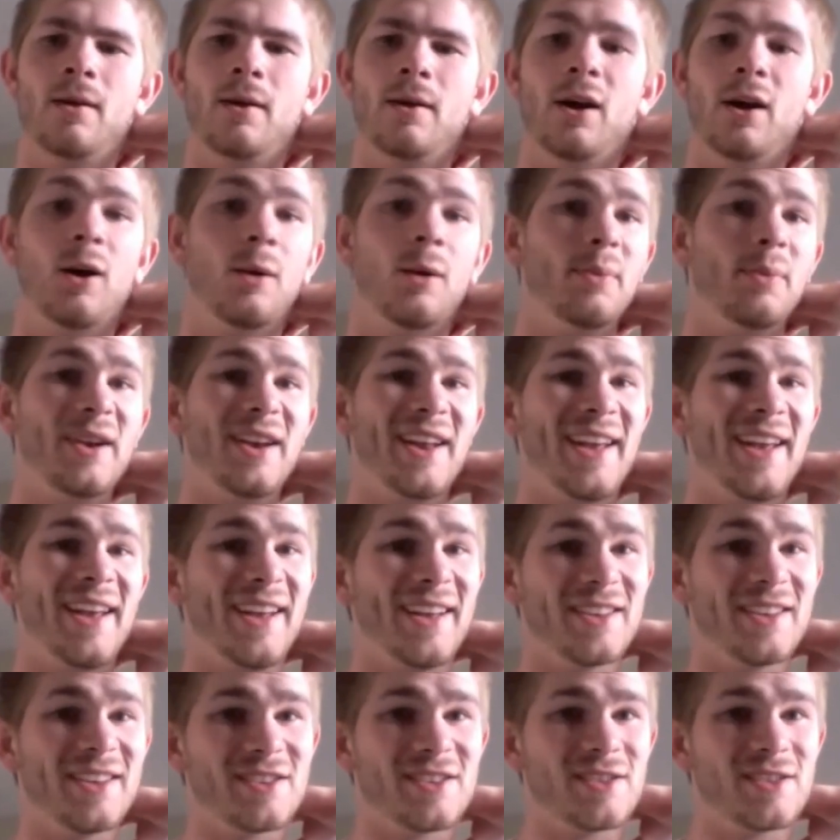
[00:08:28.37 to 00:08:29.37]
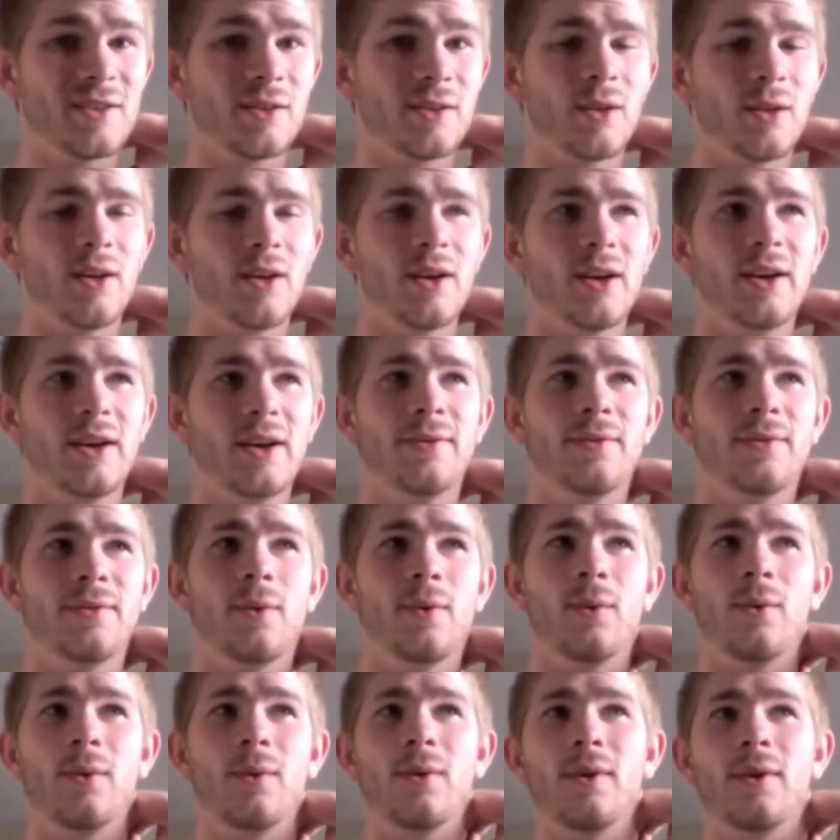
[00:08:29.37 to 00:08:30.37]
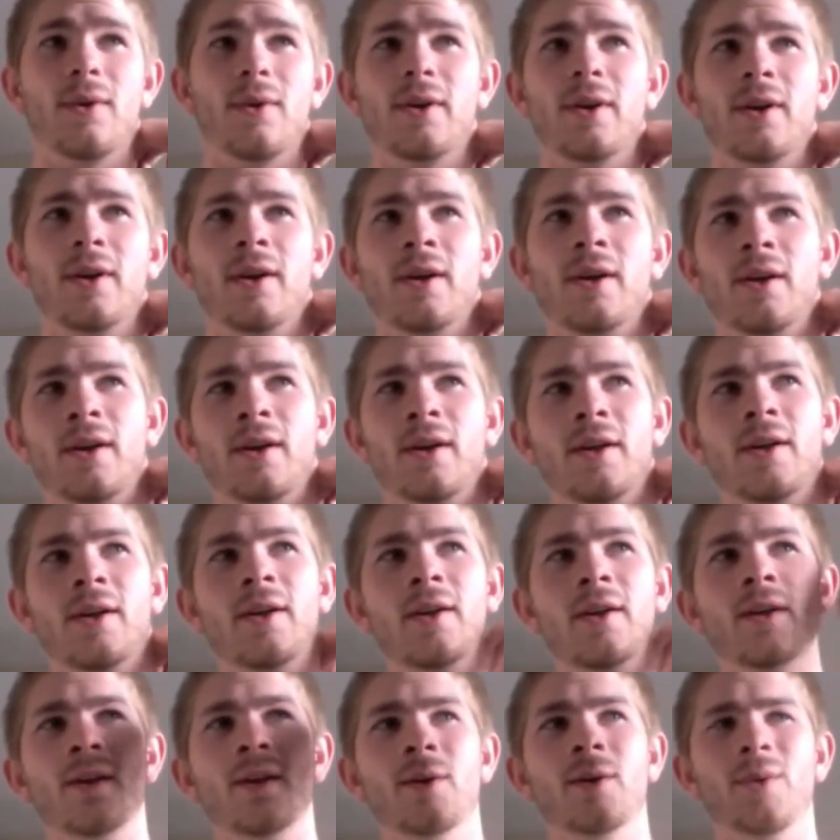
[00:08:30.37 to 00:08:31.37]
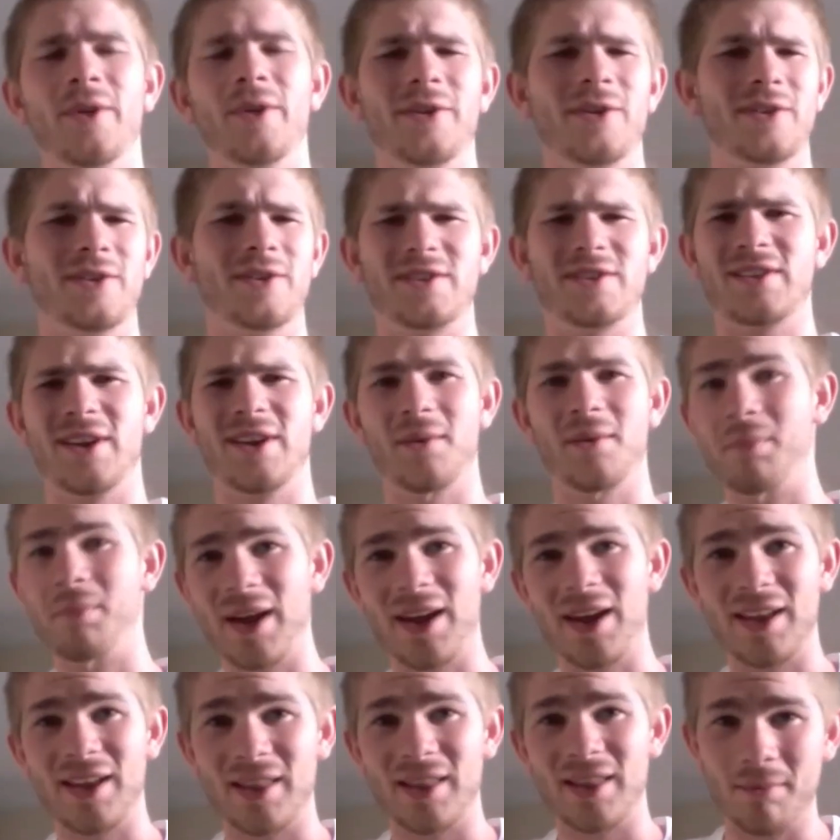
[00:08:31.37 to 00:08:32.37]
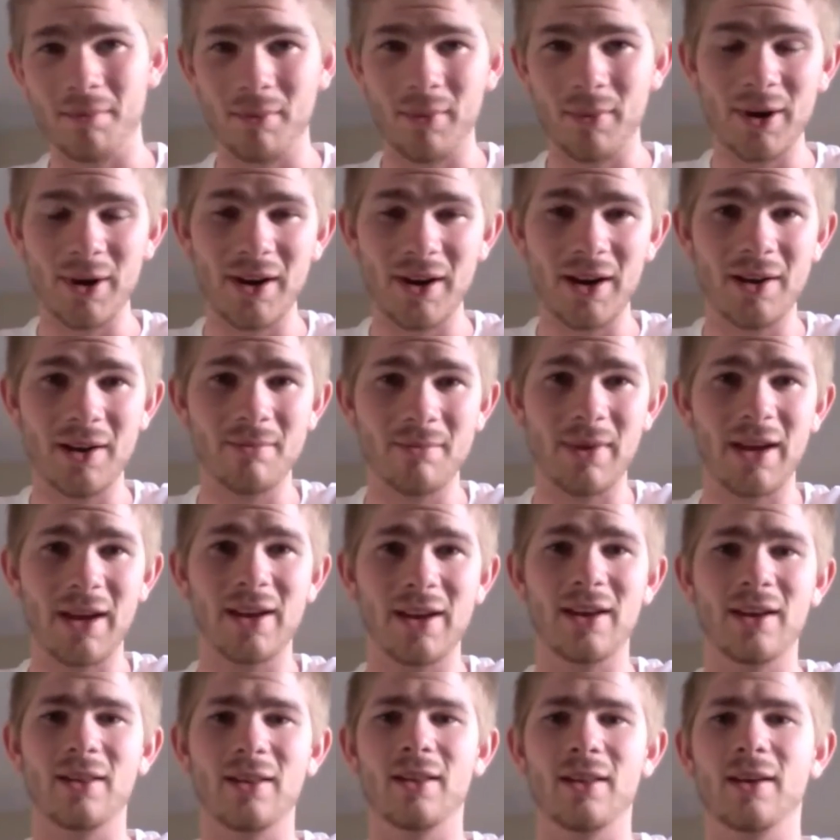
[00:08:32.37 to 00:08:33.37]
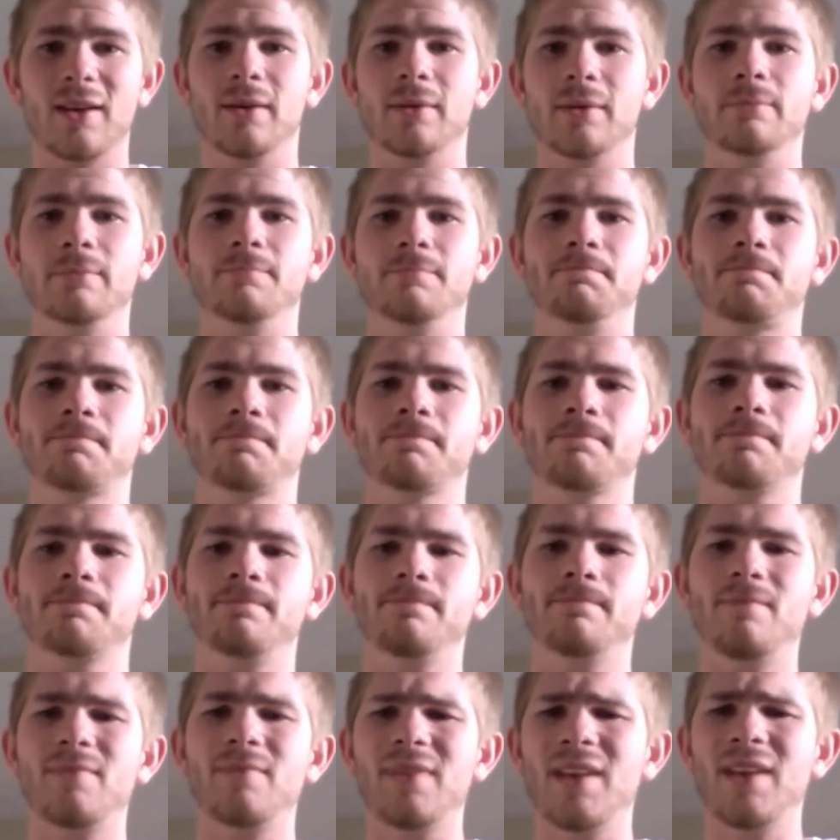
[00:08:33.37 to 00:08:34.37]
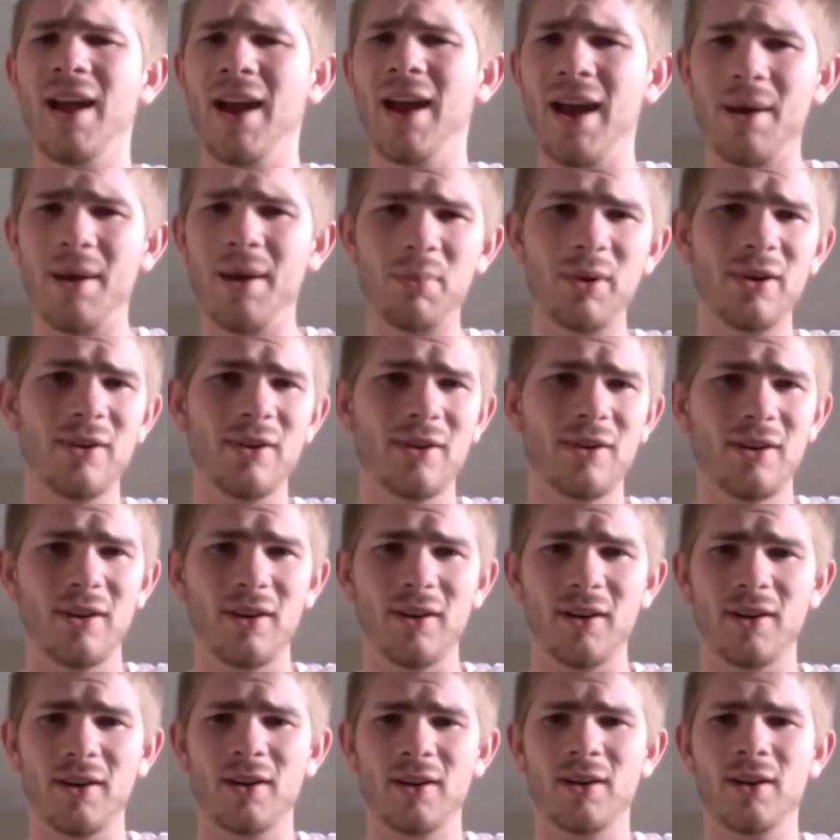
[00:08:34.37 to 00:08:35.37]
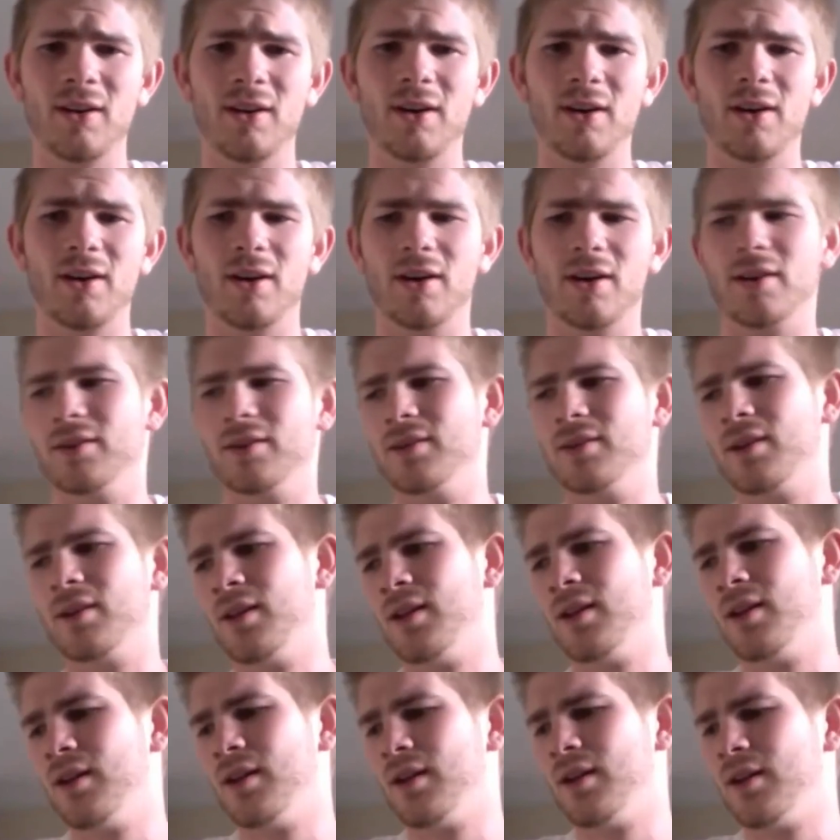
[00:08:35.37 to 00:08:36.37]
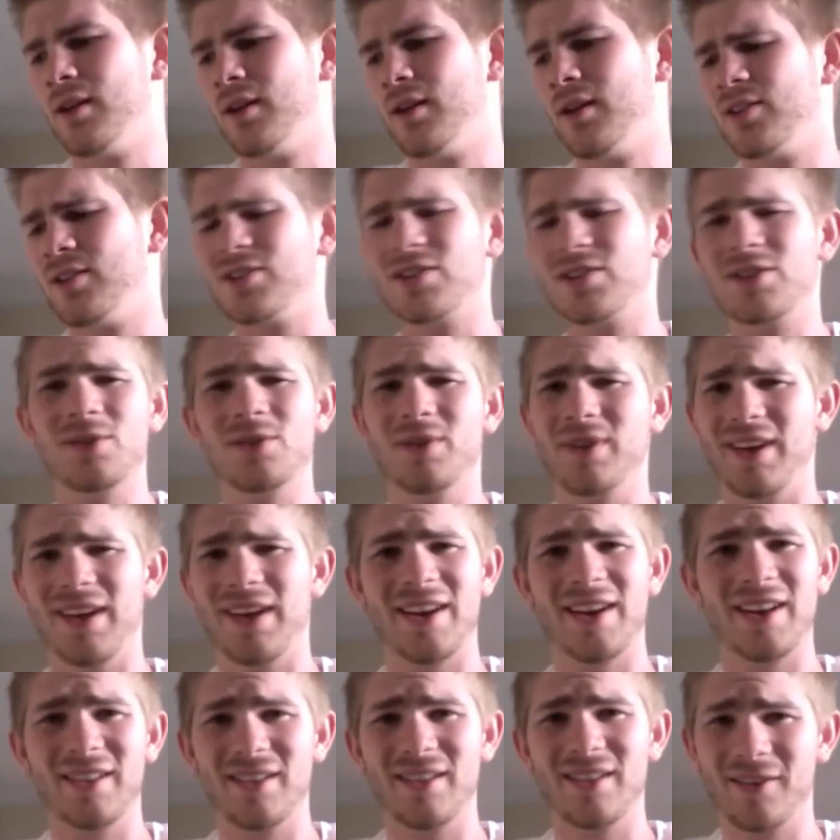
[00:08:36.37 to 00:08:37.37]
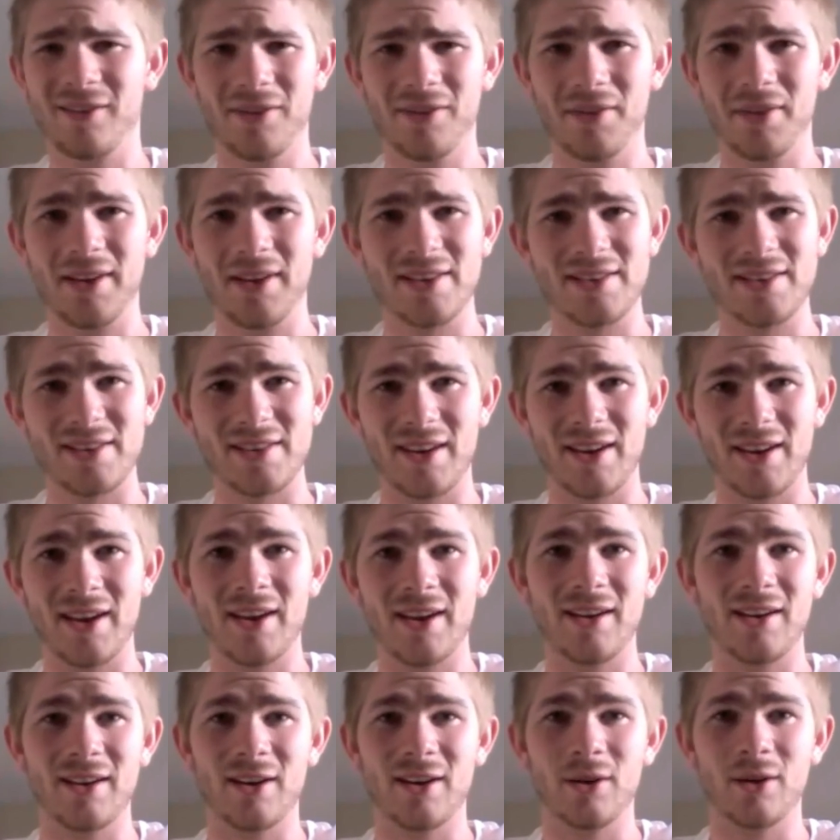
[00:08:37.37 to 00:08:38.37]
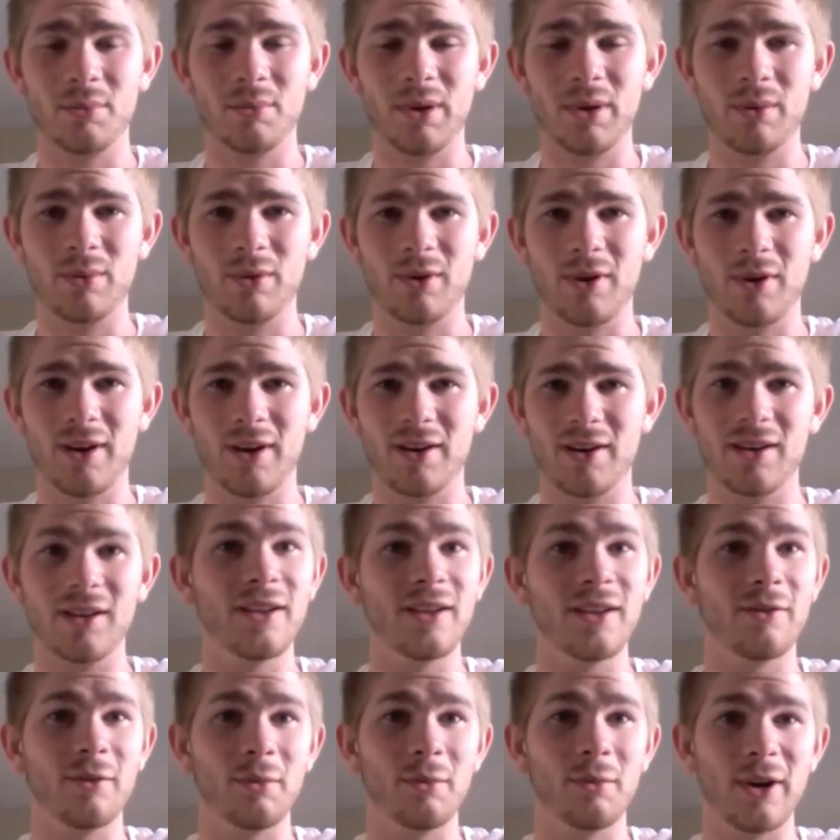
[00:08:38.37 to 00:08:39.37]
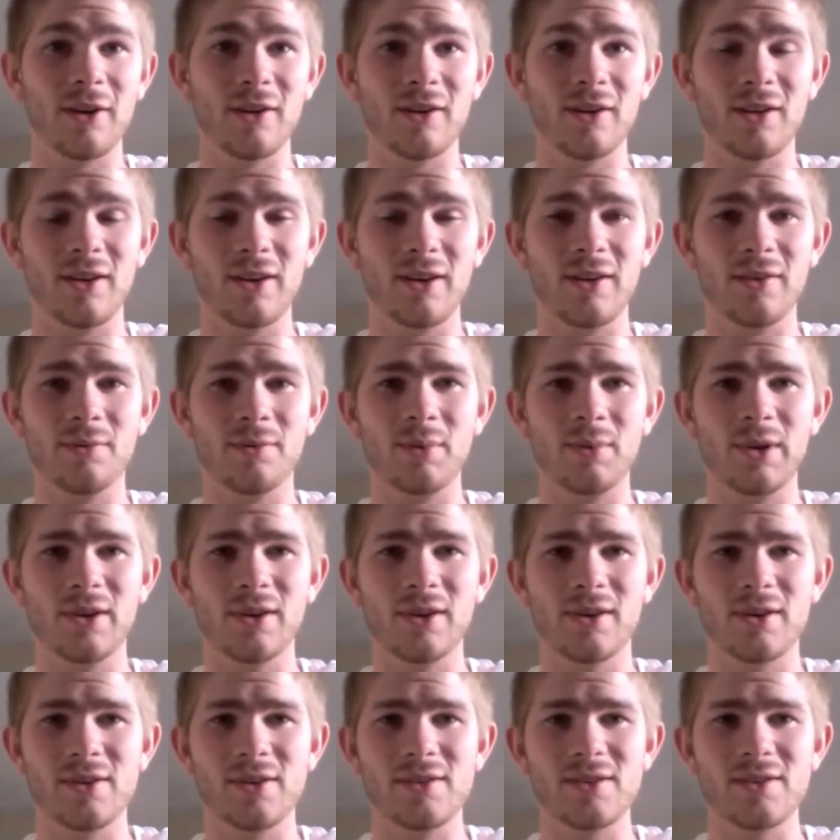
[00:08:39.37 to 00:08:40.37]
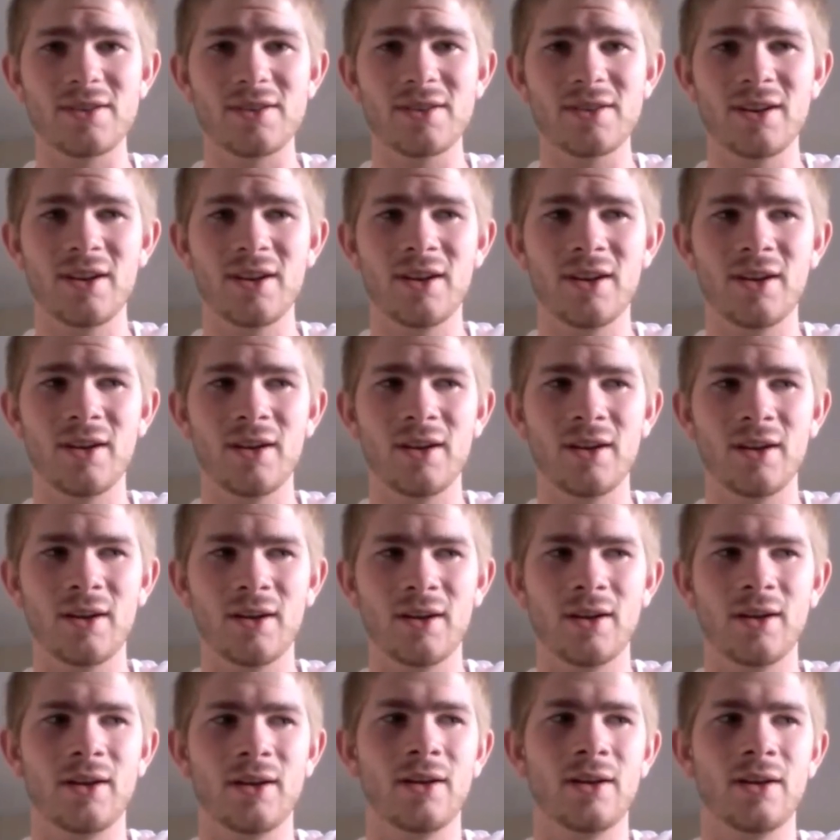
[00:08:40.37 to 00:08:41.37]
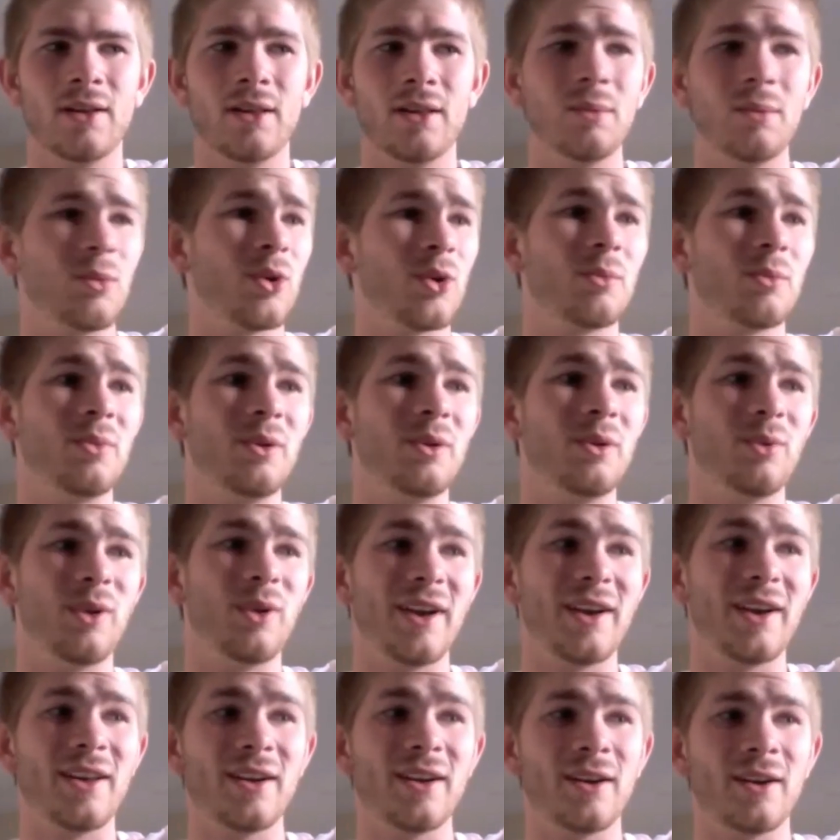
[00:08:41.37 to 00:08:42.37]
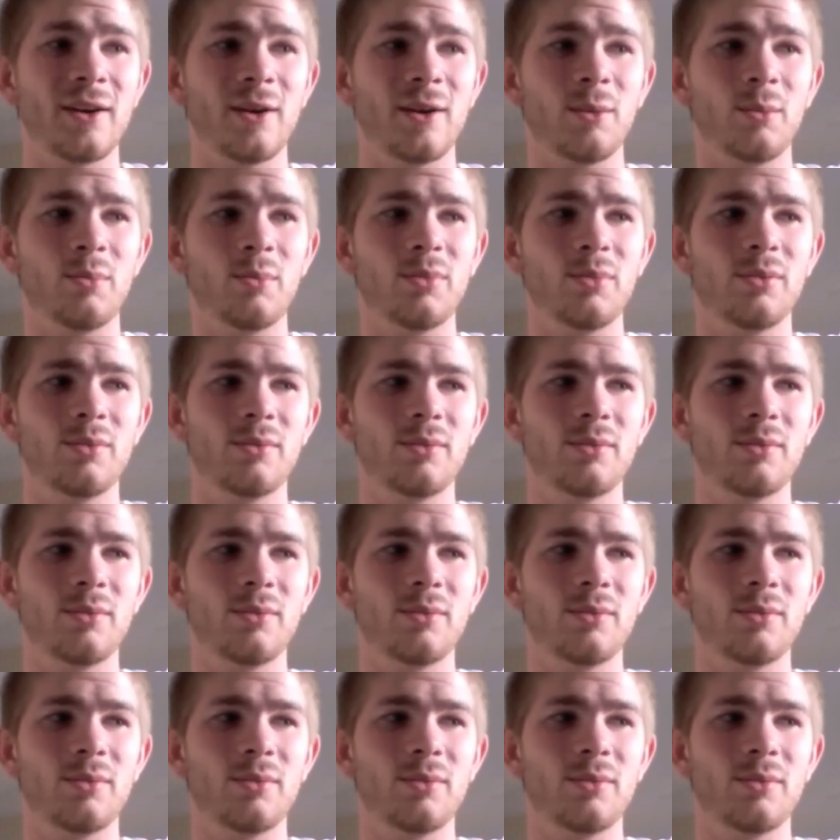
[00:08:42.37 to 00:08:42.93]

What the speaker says: help enhance their life, or whether it's like making them money, making them happier, just doing any little things I can to help people kind of live a better life, because the more people I can help,